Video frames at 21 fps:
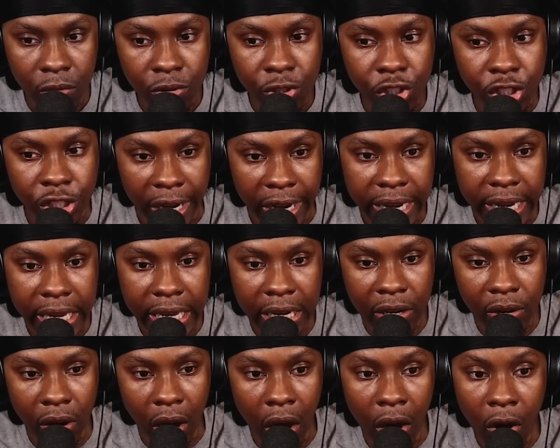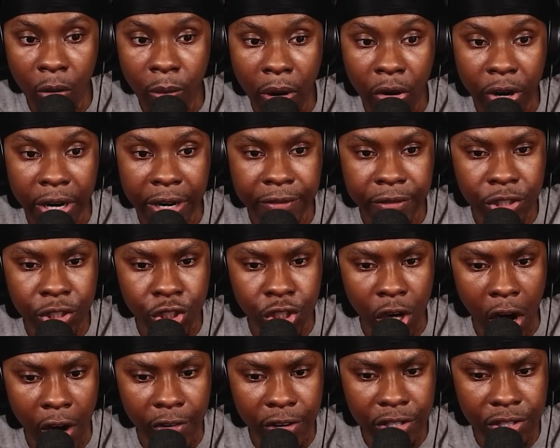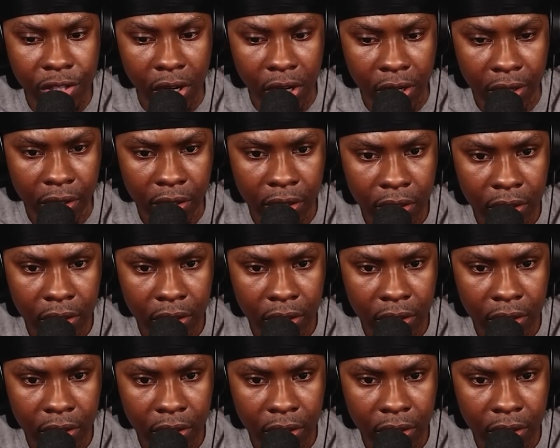shaking. Oh my god, even Charizard.